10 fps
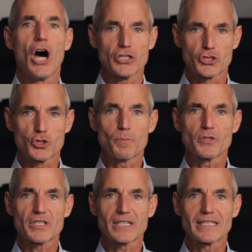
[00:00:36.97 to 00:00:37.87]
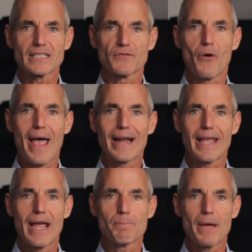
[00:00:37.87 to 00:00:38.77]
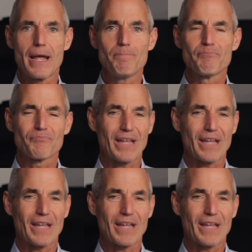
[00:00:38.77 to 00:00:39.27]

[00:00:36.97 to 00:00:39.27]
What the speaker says: a super successful ad campaign